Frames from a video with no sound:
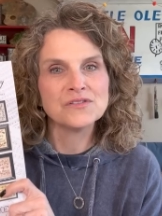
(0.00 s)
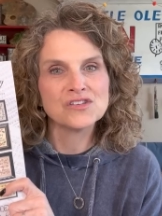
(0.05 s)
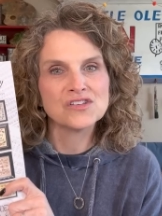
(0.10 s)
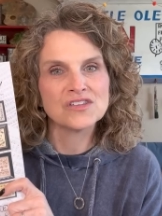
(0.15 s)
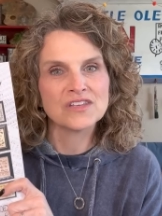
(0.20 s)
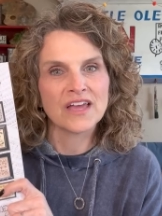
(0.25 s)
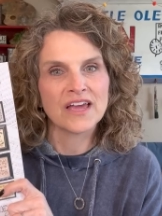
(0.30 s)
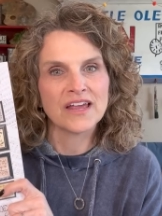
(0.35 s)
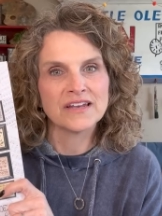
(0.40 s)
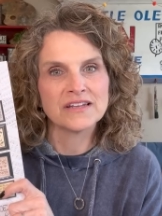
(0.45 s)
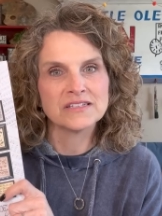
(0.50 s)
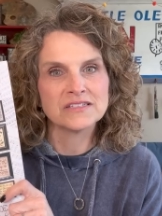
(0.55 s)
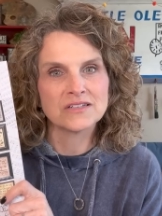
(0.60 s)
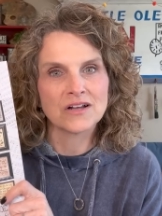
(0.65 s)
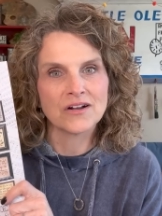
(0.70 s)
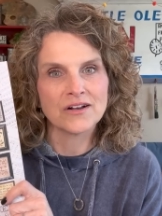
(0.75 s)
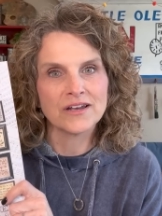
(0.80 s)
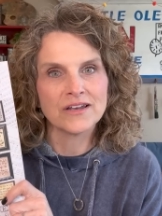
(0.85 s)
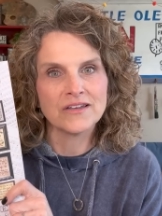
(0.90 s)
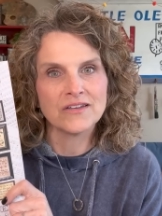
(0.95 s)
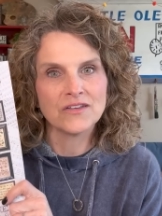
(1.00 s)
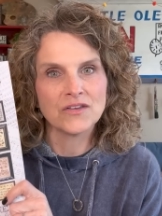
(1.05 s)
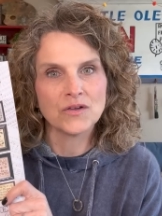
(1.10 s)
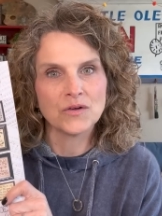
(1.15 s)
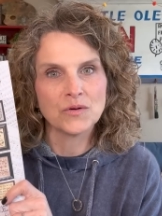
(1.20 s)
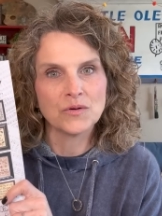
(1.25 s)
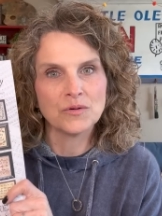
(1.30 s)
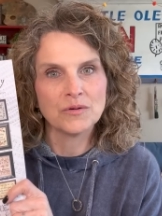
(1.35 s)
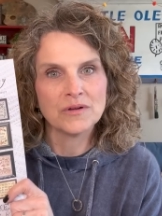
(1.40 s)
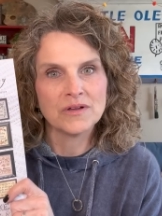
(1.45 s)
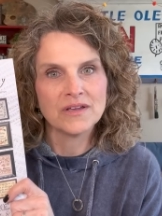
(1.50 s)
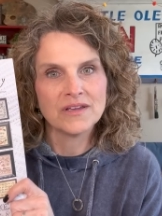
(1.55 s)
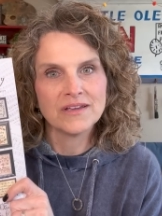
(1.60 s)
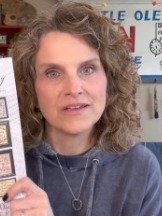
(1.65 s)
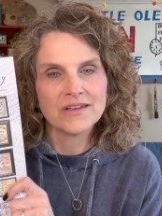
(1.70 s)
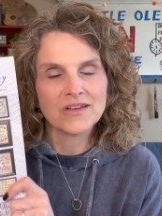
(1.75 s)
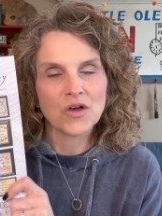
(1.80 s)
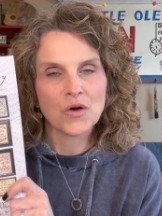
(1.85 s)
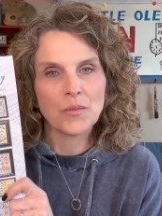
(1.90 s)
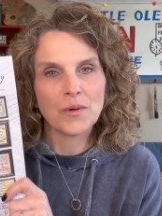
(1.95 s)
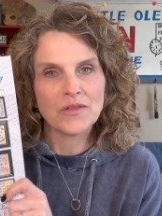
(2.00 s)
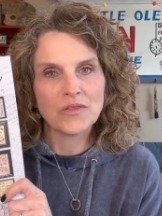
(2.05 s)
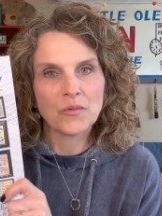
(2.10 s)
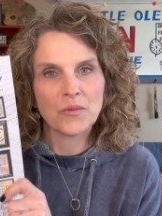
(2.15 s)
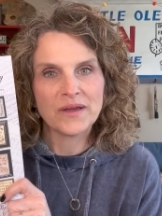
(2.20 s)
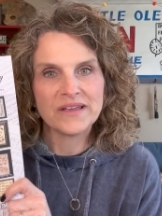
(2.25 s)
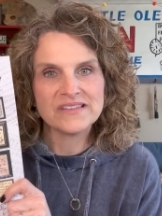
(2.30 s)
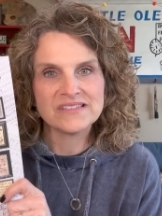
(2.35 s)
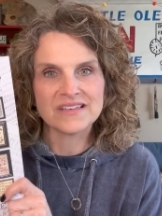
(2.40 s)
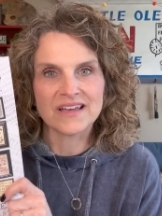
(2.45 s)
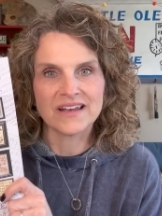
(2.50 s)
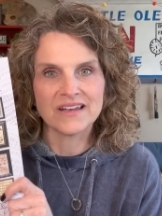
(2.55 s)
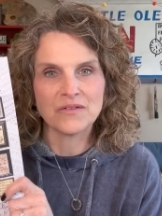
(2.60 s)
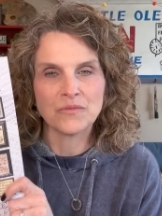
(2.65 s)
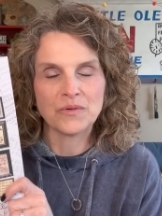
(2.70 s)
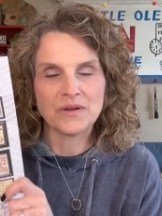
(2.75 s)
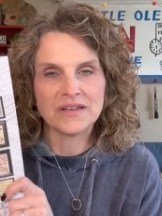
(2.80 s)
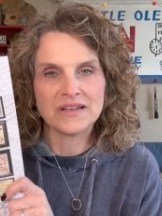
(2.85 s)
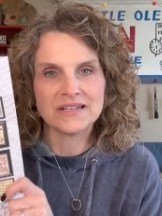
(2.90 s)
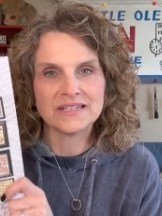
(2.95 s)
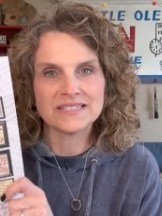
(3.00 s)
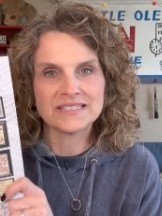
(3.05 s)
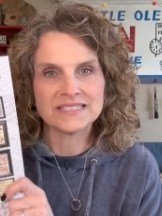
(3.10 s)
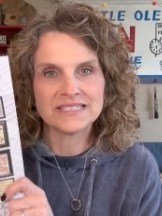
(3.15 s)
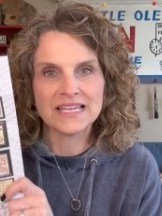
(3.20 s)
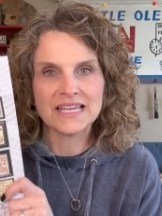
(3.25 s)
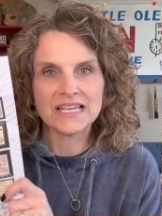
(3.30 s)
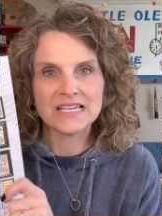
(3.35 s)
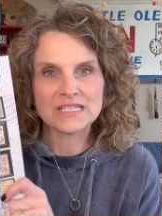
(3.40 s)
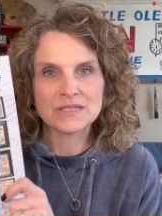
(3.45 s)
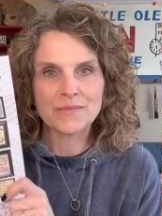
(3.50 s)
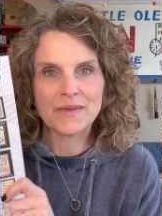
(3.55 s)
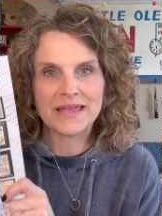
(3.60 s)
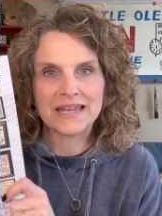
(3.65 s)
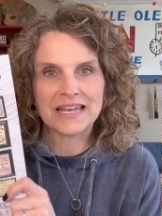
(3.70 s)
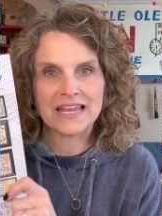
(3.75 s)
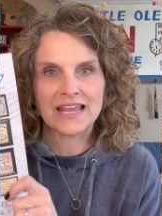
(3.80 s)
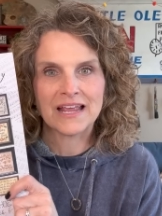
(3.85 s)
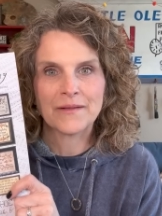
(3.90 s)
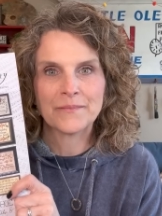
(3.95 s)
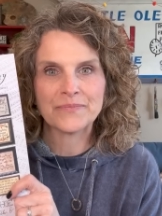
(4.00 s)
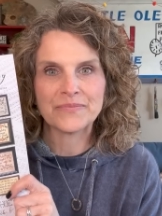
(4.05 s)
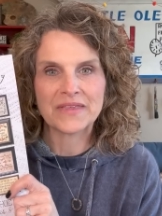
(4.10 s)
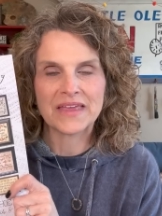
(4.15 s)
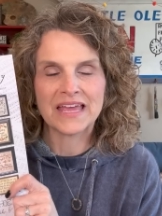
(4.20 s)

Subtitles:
just kind of started to go by the wayside and we didn't sing as many.